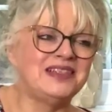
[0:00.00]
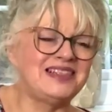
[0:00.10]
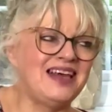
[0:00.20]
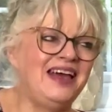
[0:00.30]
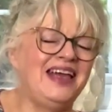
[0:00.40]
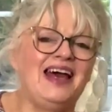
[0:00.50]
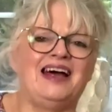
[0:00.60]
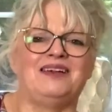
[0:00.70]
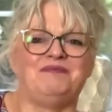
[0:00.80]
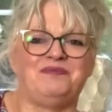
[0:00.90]
So
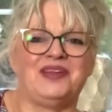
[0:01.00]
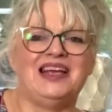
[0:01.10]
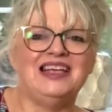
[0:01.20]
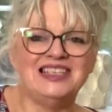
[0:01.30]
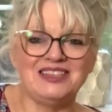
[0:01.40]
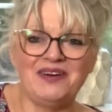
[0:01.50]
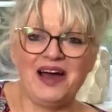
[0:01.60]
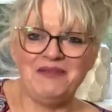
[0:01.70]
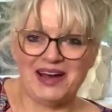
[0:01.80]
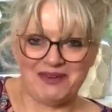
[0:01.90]
yeah, so
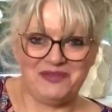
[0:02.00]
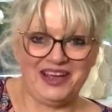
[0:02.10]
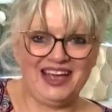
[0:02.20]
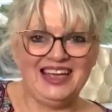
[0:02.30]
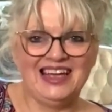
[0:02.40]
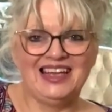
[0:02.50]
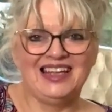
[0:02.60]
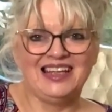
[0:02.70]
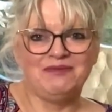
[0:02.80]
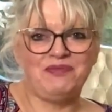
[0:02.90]
I'm happy.
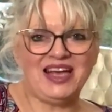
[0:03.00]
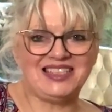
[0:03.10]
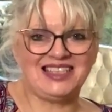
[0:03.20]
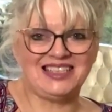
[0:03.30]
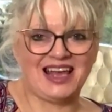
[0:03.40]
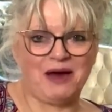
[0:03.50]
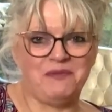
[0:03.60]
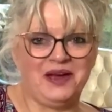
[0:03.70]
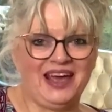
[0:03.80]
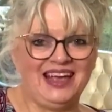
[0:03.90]
Betsy's
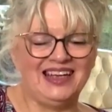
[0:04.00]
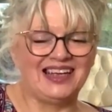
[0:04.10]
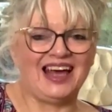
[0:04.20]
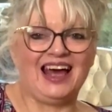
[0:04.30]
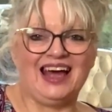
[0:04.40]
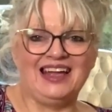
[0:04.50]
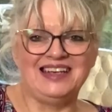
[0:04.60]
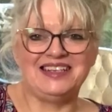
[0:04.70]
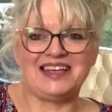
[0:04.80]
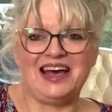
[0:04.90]
happy,
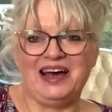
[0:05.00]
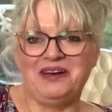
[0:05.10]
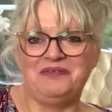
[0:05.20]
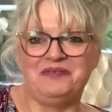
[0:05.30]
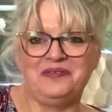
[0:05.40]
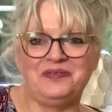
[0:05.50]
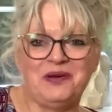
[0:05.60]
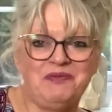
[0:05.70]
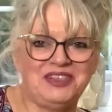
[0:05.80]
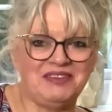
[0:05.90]
and
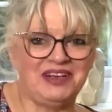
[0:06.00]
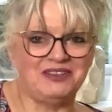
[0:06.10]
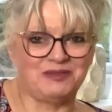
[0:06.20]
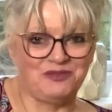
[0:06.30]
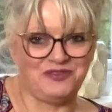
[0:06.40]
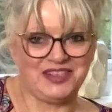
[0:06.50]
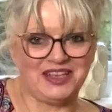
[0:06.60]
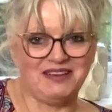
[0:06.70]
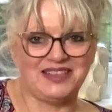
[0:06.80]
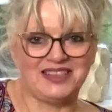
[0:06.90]
we'll be doing lots more
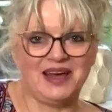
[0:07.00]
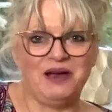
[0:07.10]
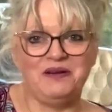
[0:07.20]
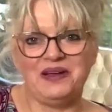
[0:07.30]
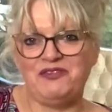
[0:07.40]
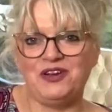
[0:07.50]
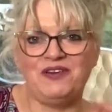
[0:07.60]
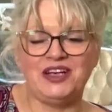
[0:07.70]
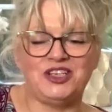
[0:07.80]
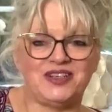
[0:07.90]
videos. So if you're
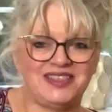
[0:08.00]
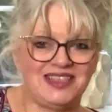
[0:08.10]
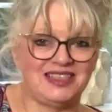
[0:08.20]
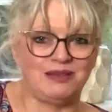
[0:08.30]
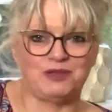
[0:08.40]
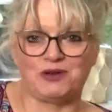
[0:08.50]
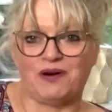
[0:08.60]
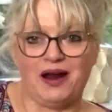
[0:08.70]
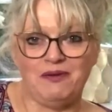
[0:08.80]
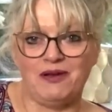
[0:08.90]
interested,
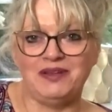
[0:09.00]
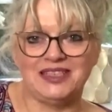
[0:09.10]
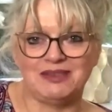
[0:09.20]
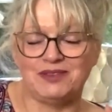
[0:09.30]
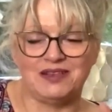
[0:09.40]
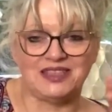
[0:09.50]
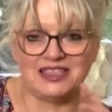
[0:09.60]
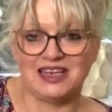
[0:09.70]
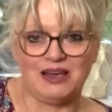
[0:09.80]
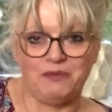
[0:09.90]
subscribe. I mean, sometimes
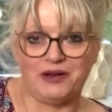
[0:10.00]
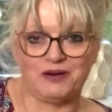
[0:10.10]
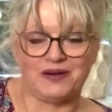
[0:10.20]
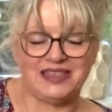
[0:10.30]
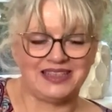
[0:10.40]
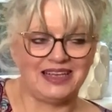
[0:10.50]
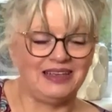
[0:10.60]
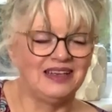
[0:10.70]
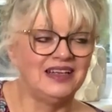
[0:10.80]
it's a little bit crazy